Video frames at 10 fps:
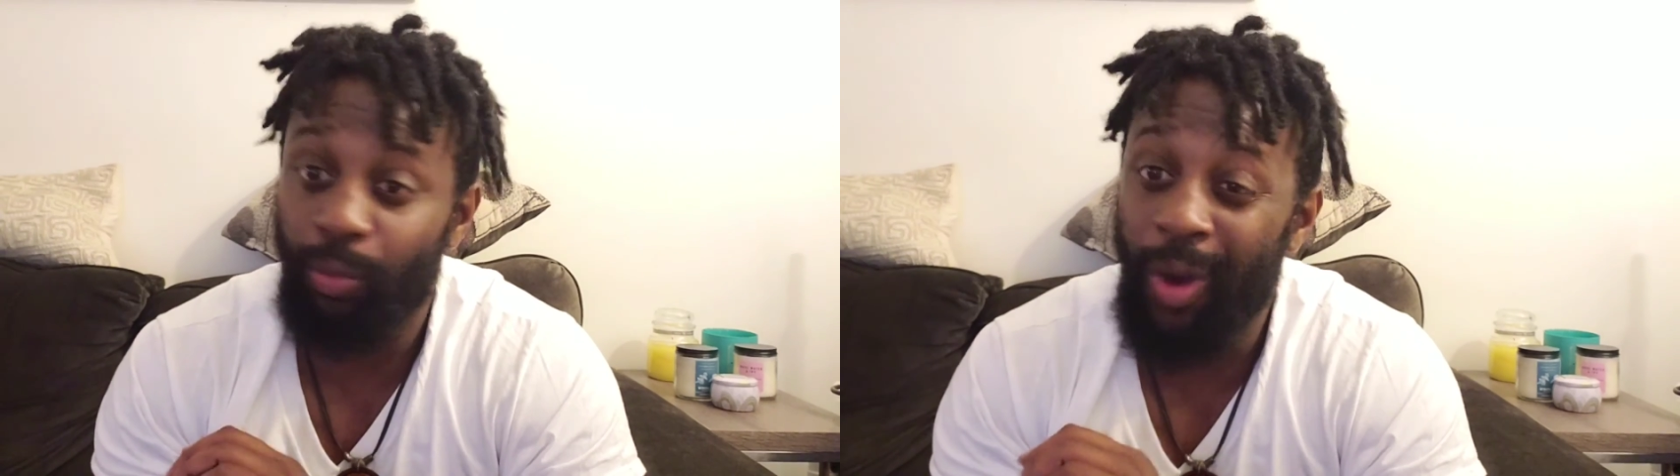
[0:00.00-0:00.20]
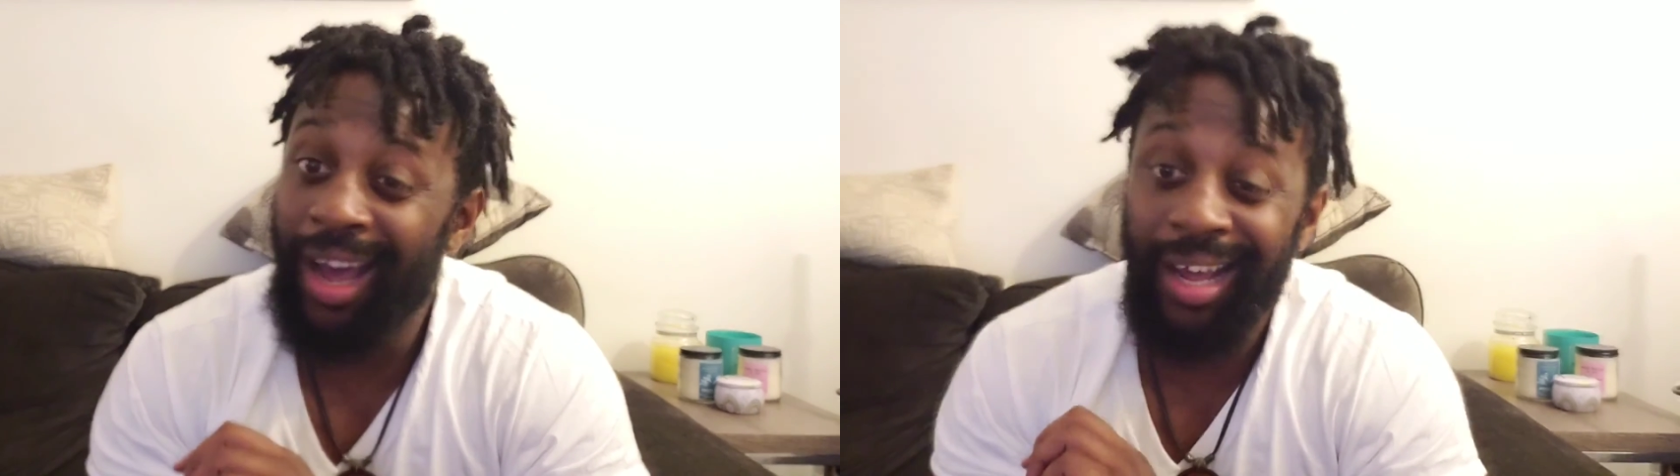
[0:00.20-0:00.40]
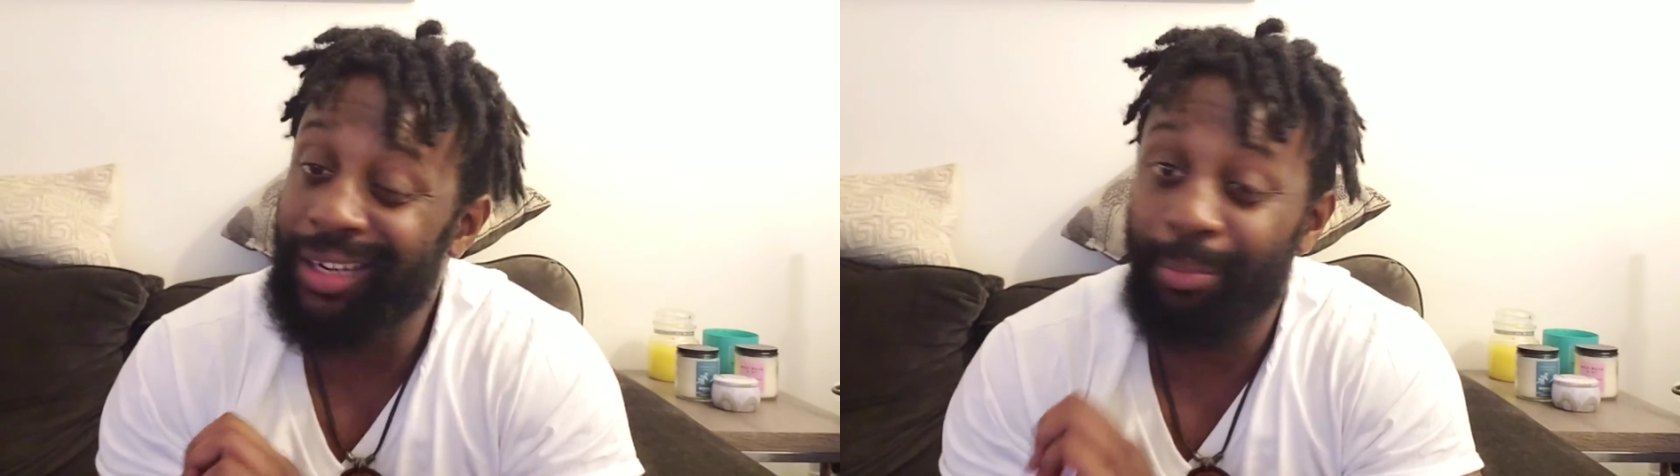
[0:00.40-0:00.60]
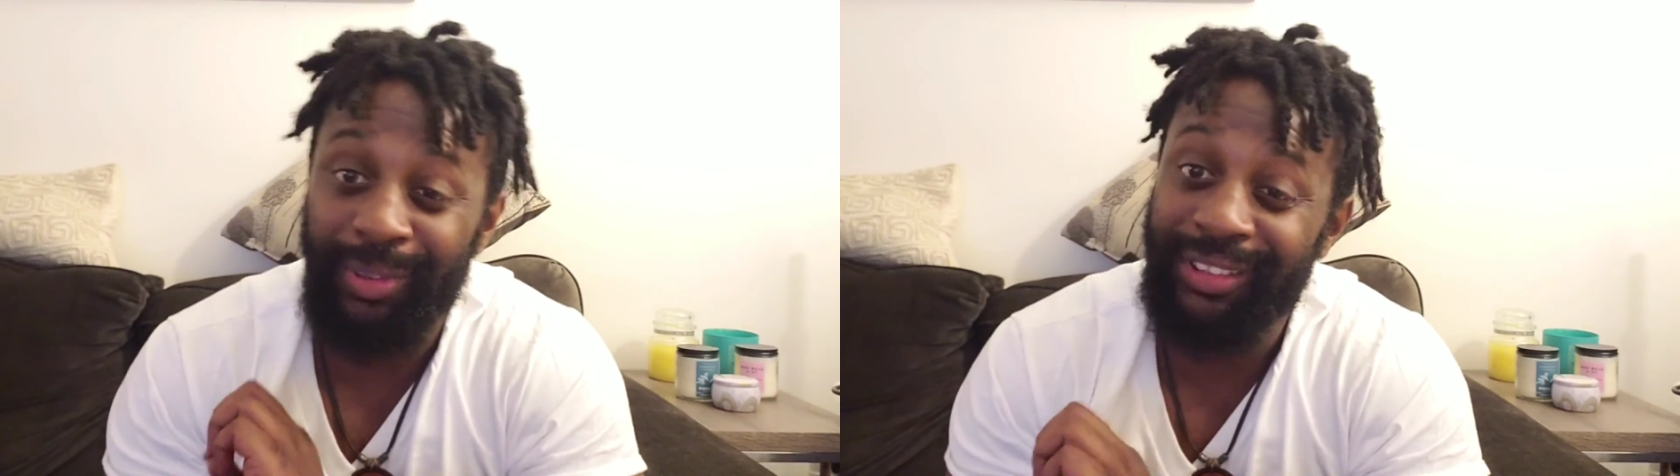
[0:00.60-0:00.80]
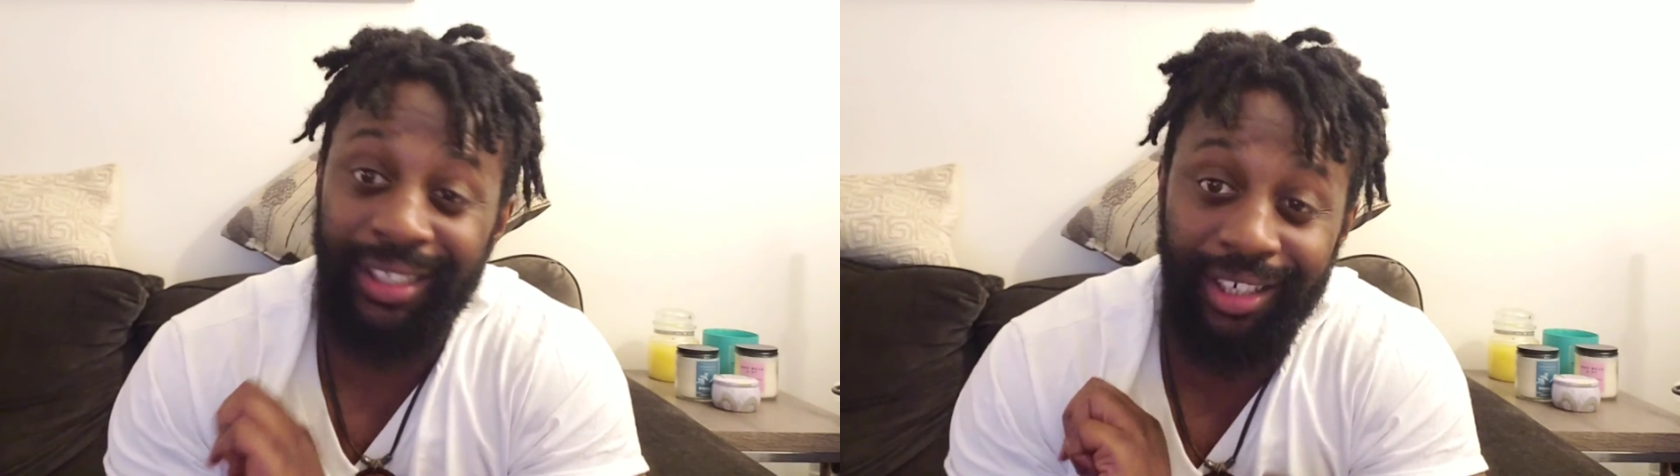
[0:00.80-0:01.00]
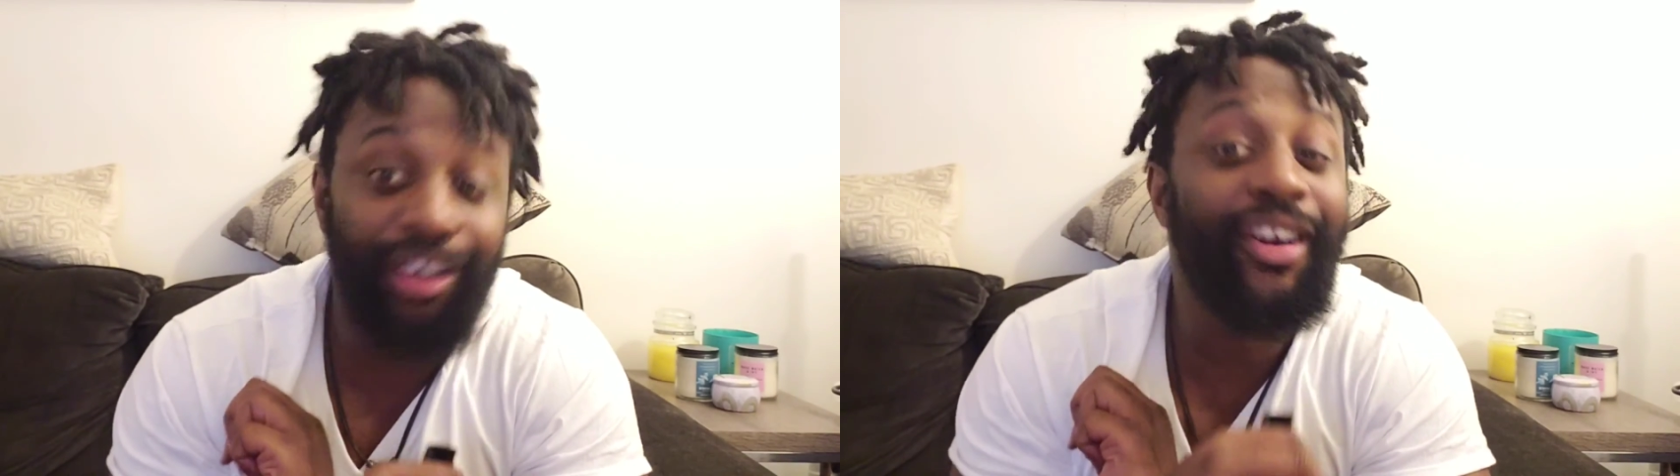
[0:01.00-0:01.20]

100%